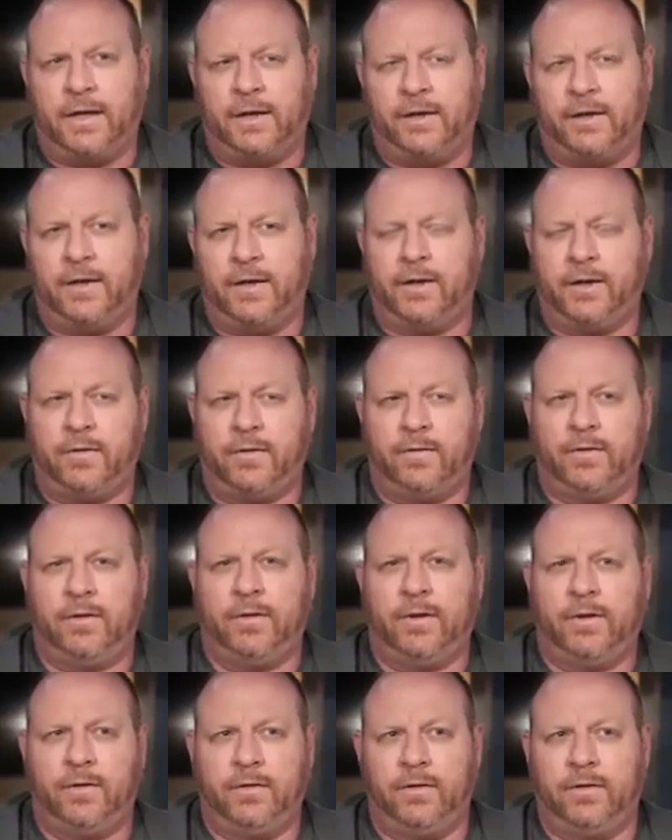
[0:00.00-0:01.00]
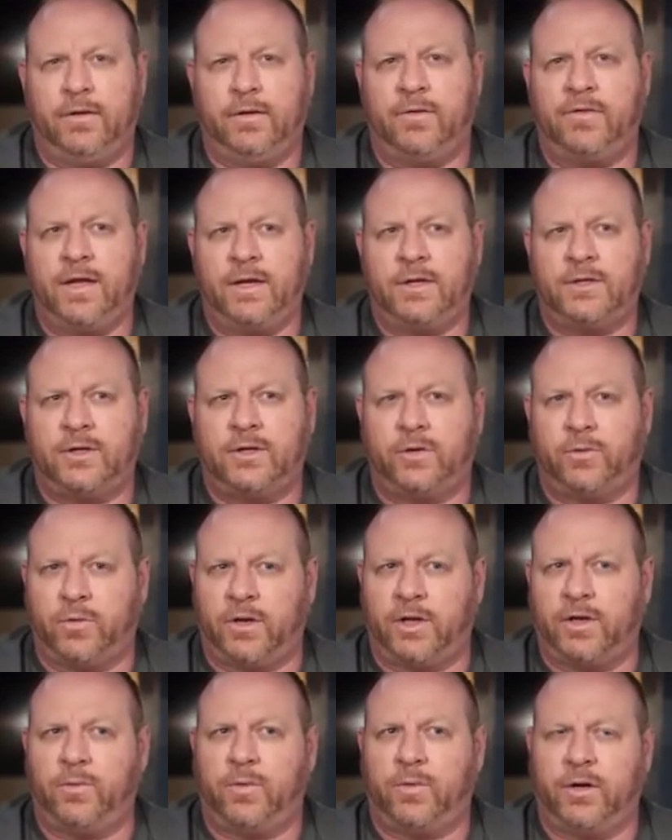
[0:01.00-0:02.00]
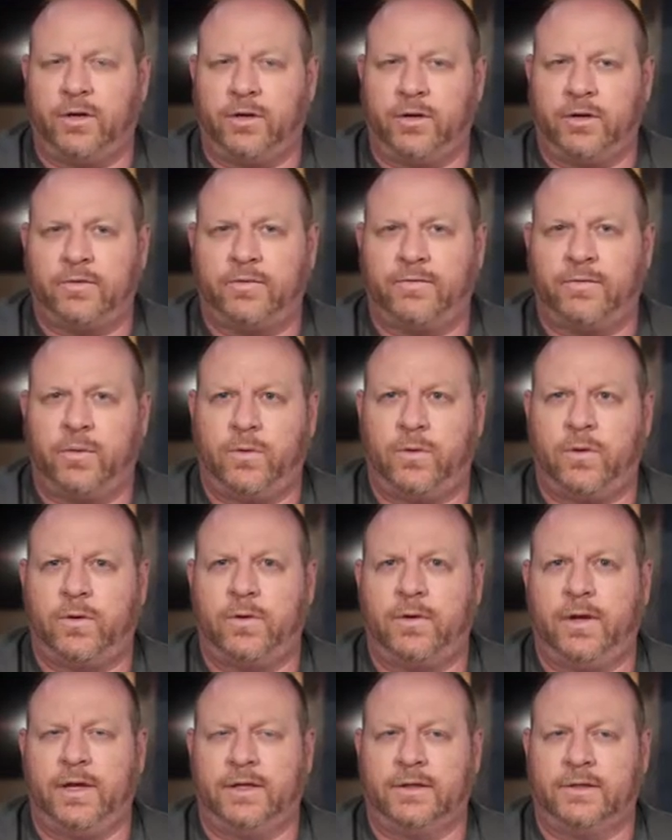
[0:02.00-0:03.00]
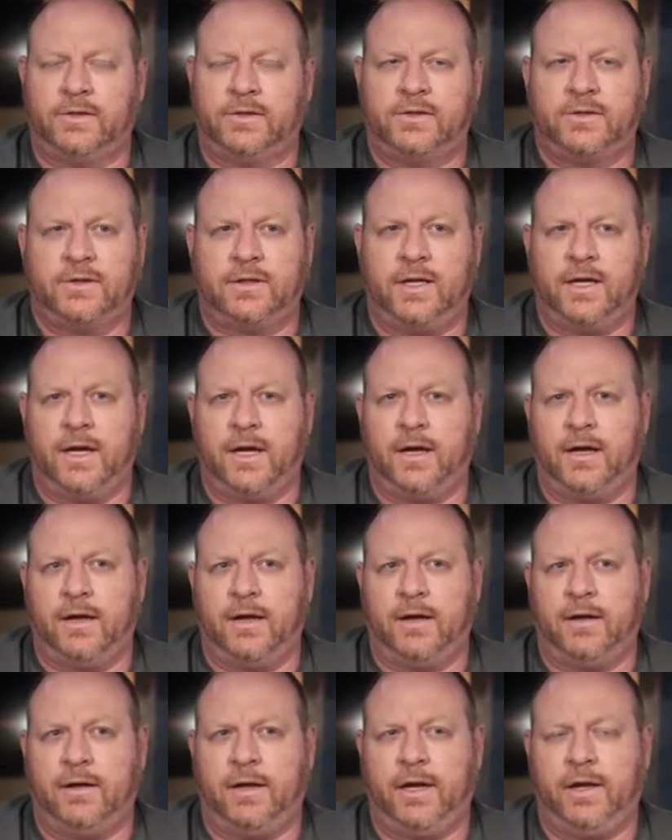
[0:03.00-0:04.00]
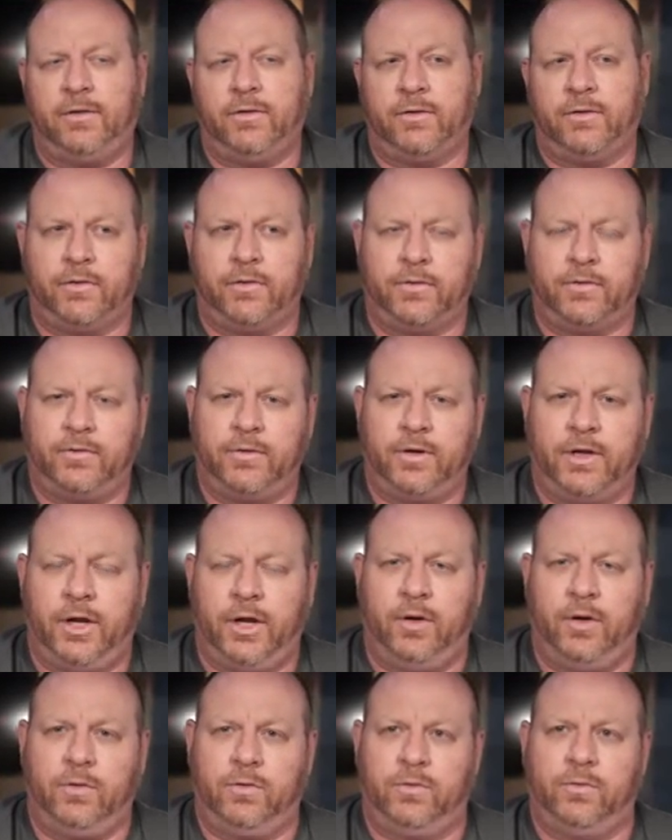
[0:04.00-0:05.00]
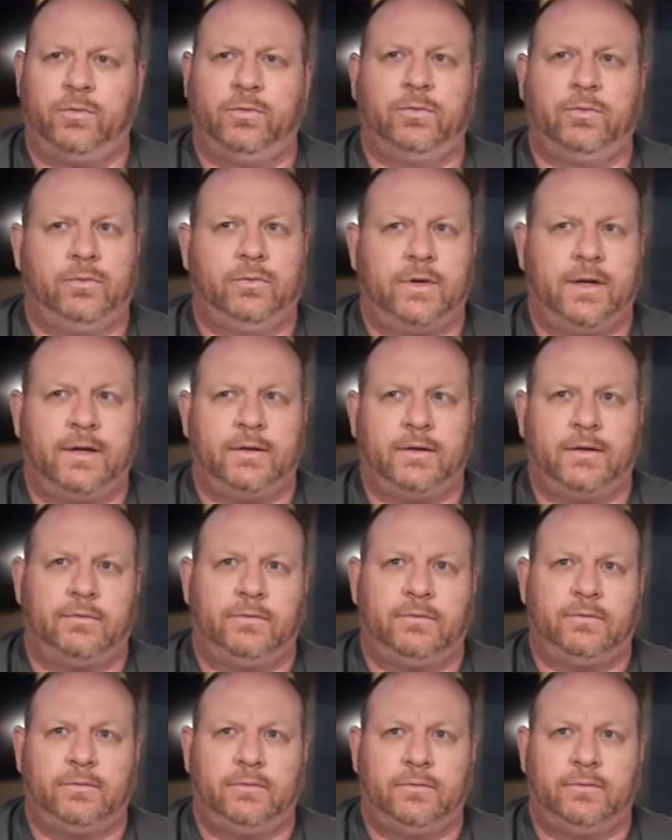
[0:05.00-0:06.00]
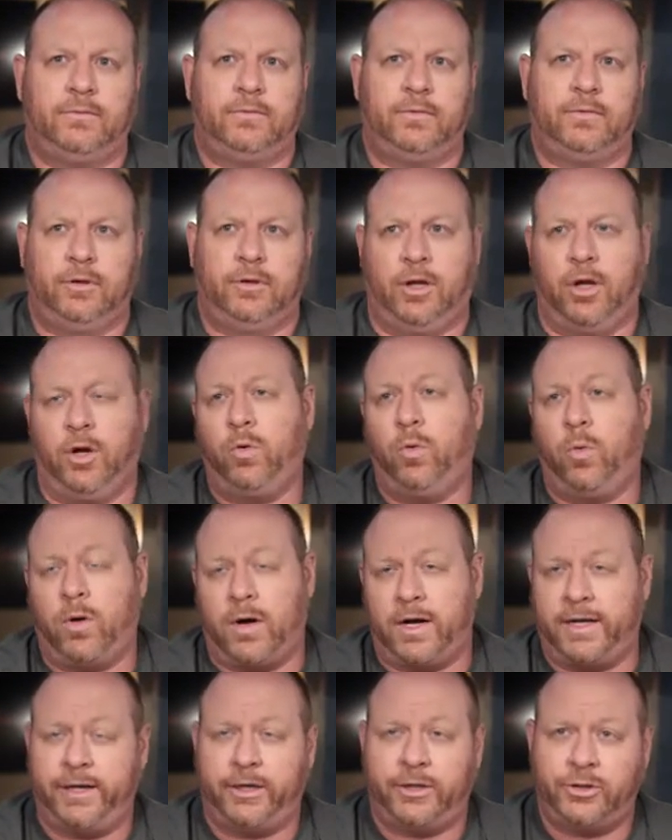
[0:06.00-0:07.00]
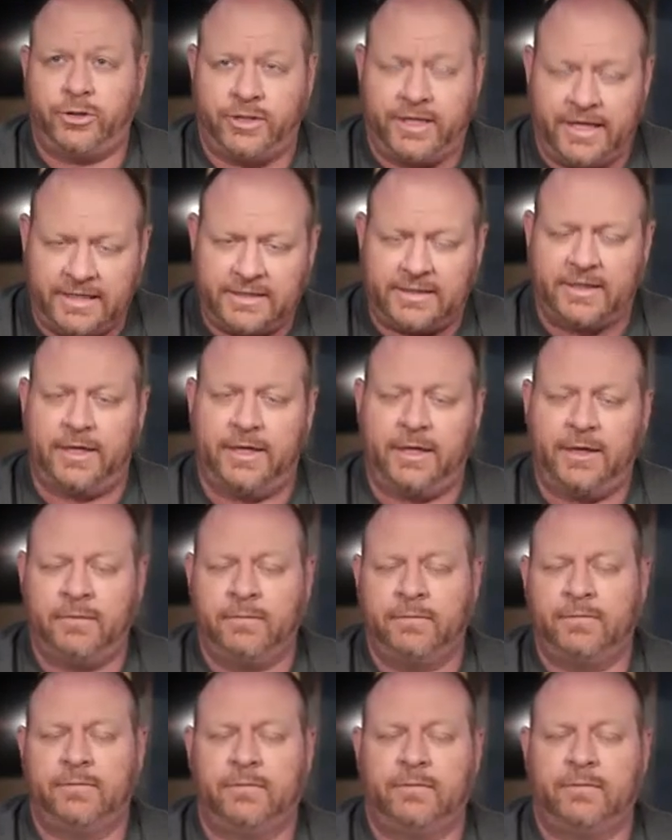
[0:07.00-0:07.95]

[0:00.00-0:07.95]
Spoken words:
the things you really want to look for is either low wattage density